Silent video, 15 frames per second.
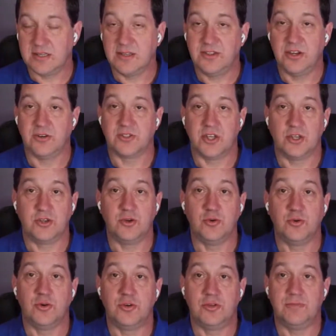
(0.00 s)
There's
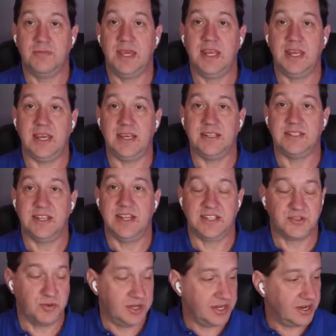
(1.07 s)
Google Meetings, and
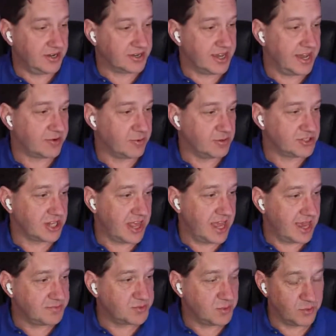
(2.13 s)
that's what on Cockroach
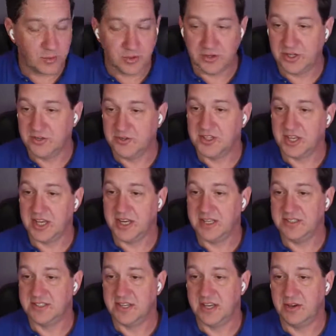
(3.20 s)
Labs, what we're using
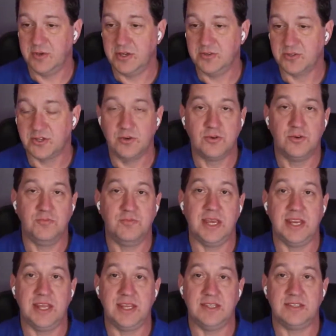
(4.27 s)
is we use Google
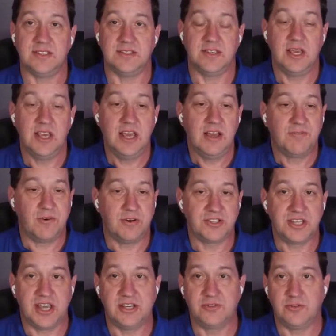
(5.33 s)
Meetings as for our
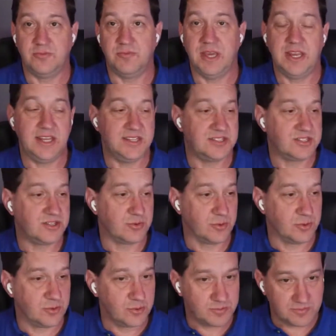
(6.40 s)
scheduled meetings.
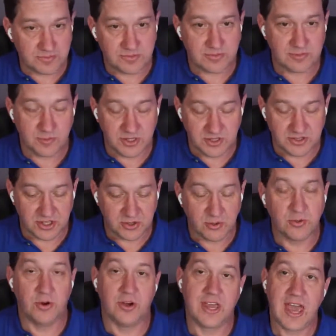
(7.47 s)
We use the
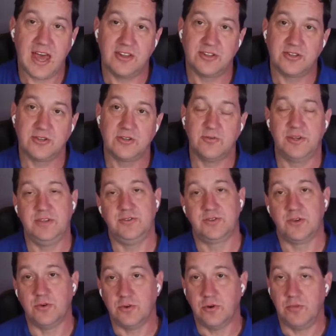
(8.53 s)
Google Calendar, we use
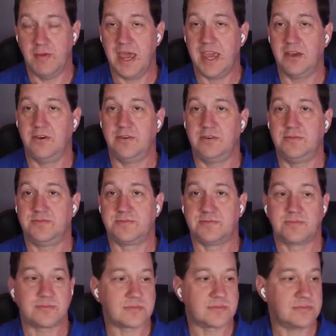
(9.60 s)
Google Mail,
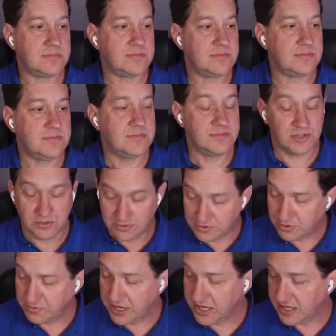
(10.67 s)

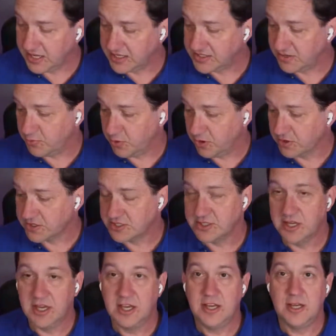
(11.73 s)
Google Meetings. It works.
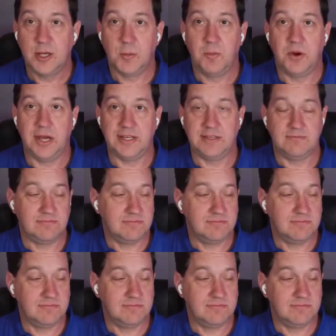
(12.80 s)
But